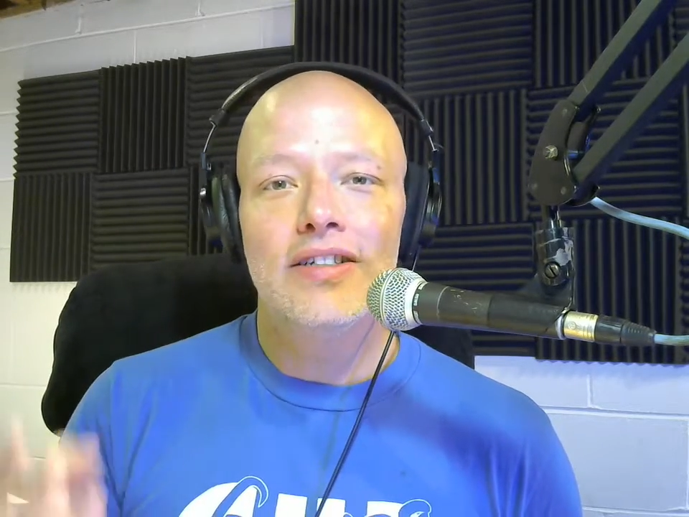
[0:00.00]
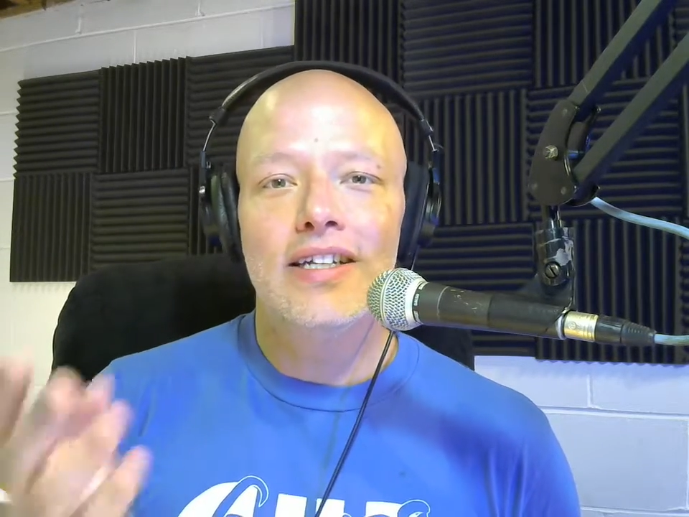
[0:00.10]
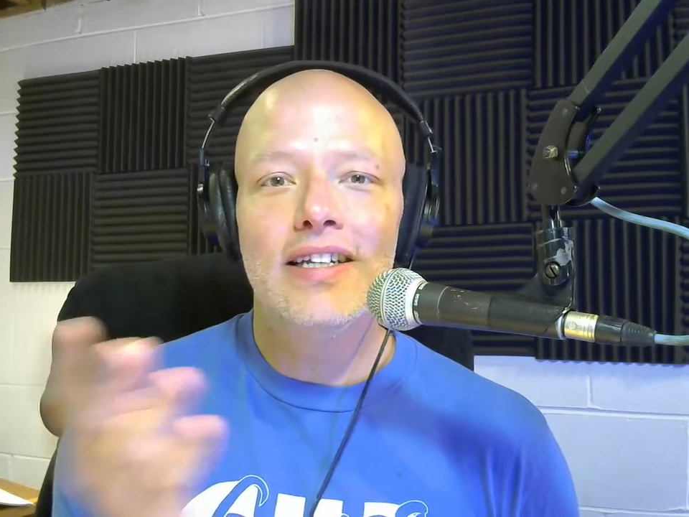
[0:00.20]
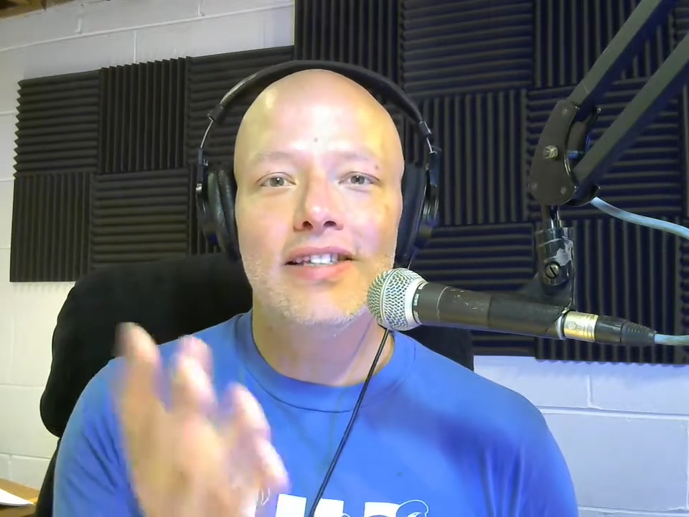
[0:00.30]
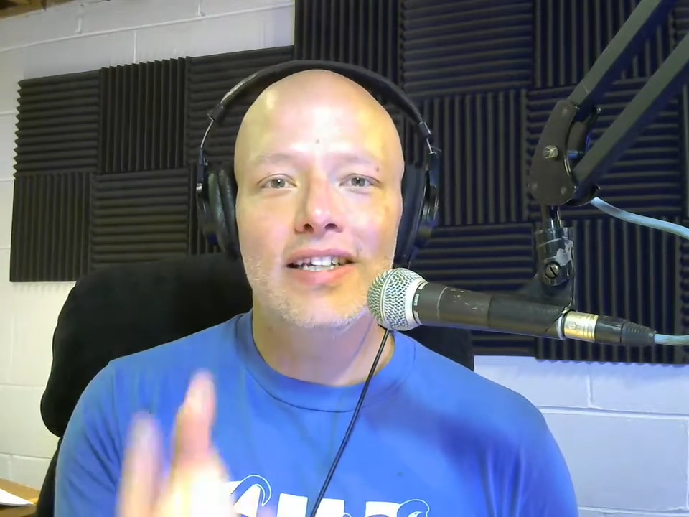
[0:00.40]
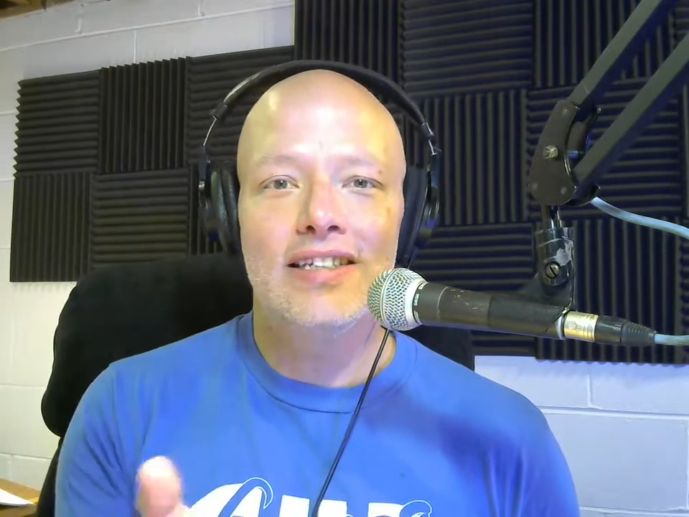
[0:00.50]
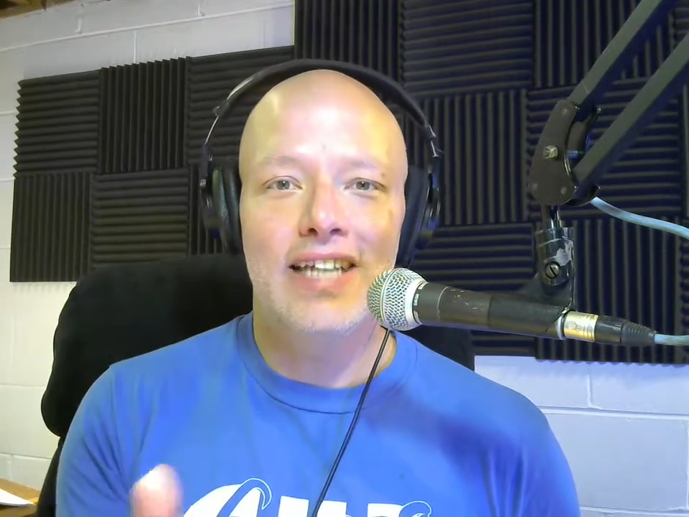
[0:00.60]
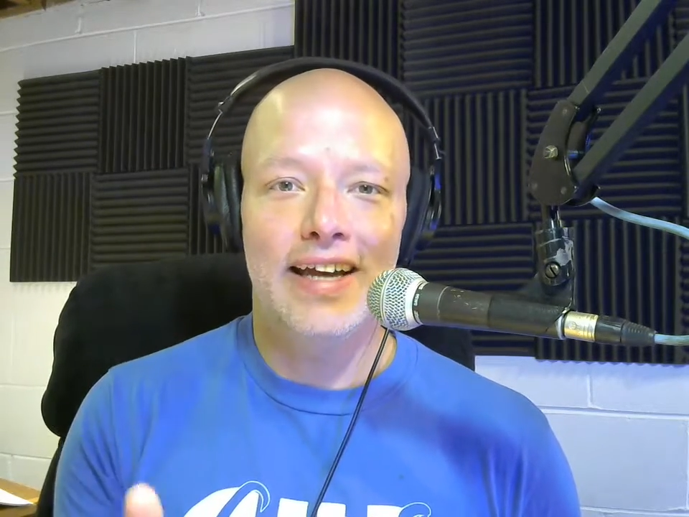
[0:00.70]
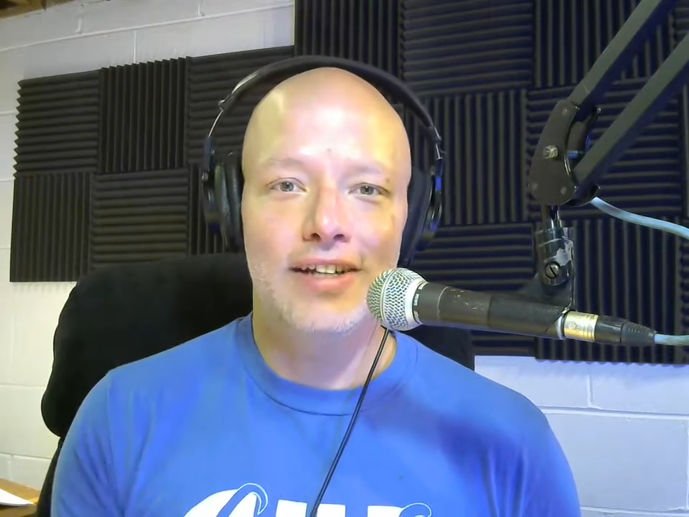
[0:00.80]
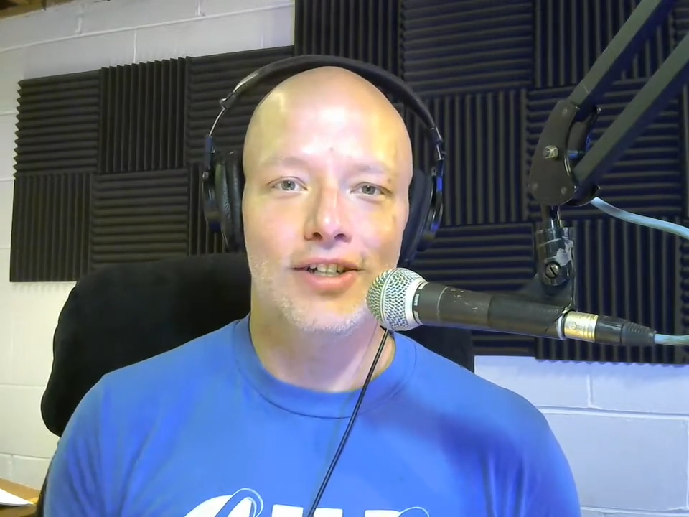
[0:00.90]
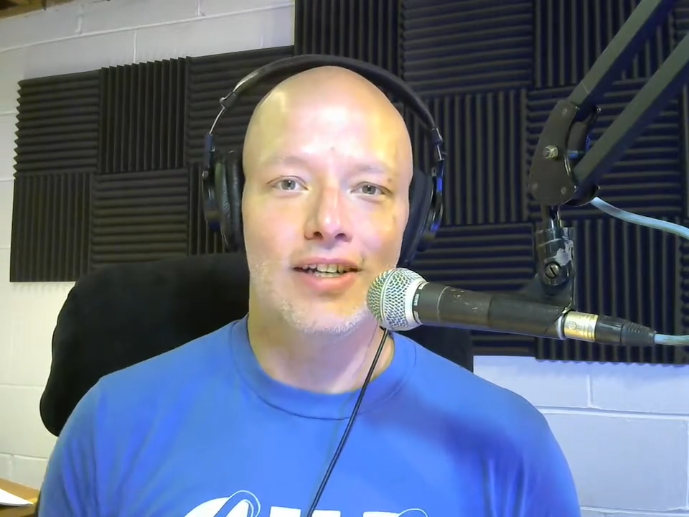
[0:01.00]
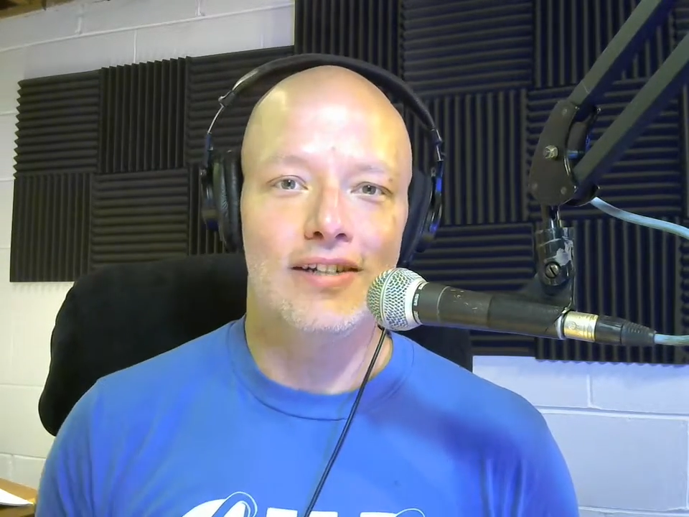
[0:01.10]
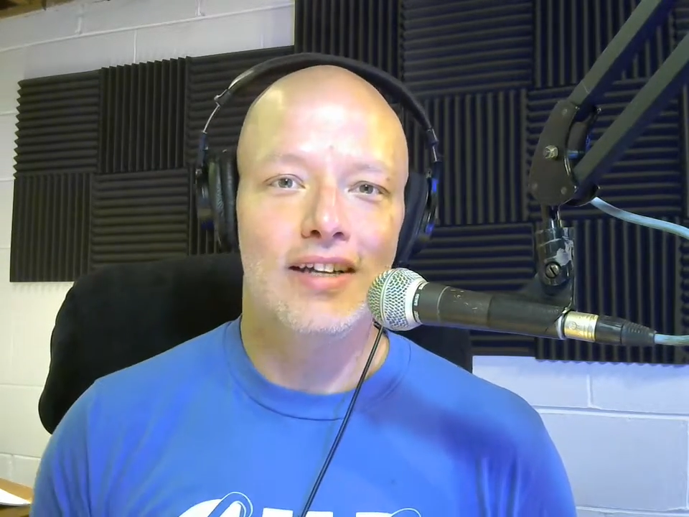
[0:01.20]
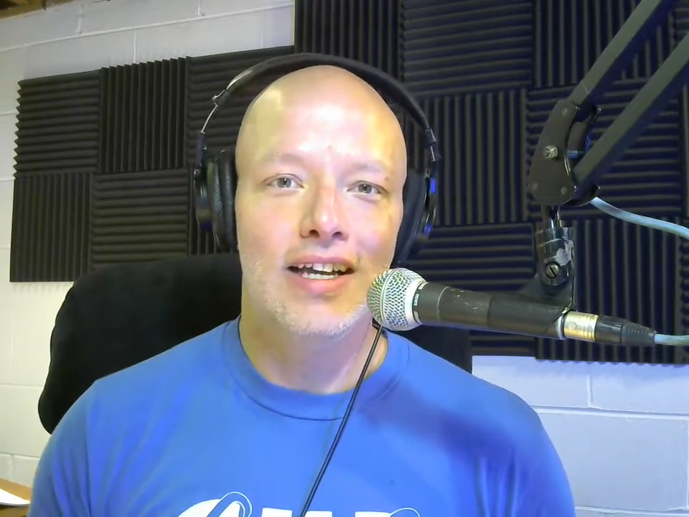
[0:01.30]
to his intention.